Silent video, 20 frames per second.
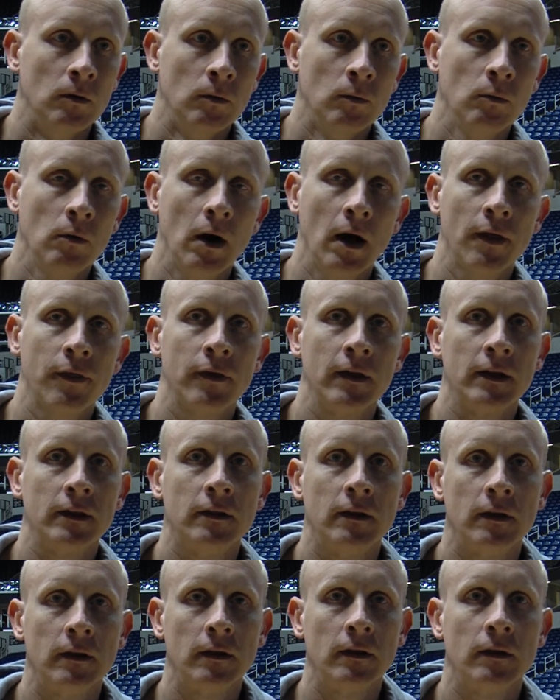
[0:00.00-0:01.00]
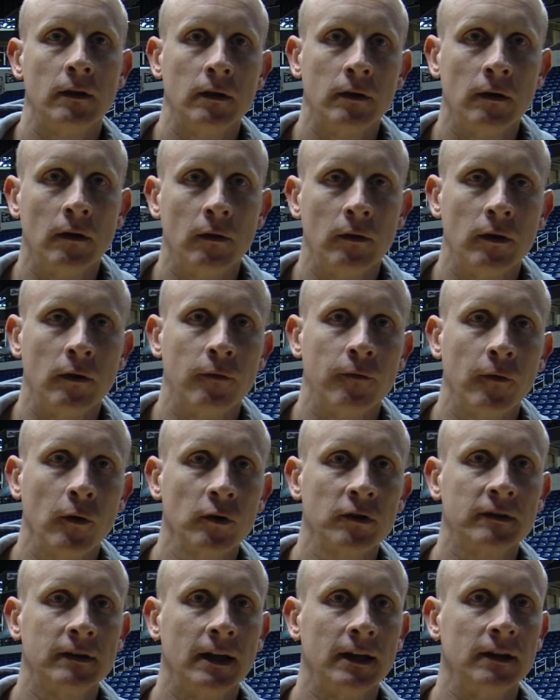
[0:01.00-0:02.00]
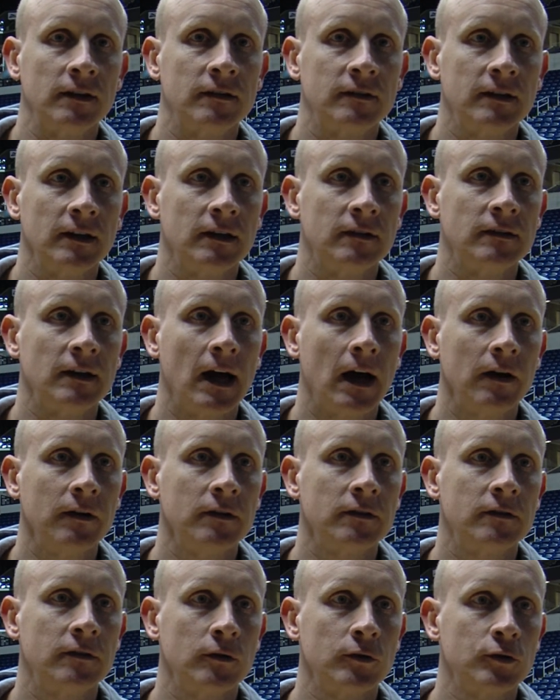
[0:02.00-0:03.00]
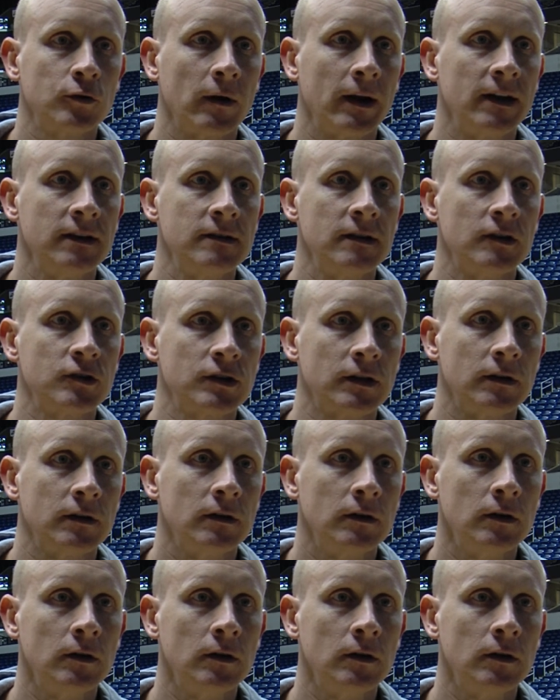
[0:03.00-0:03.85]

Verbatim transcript: Well, I think the, the, the, first thing that sticks out is their transition.